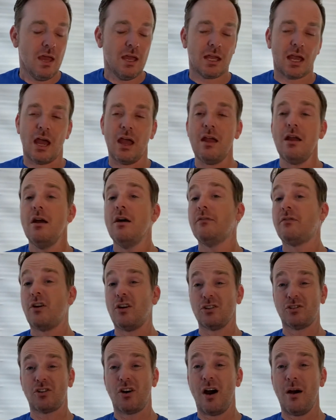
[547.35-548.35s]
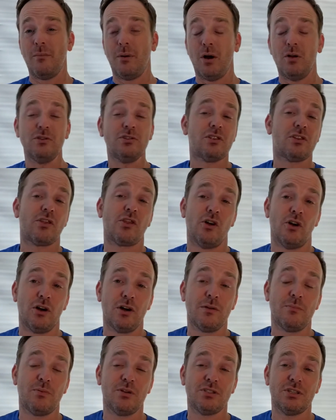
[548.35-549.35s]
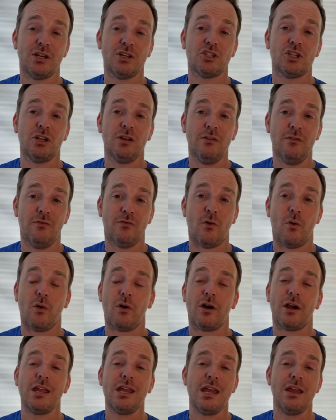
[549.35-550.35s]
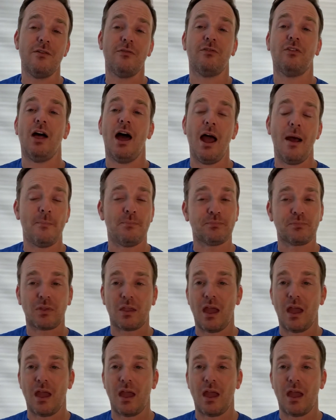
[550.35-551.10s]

Okay, for our trombones, third position for E flat.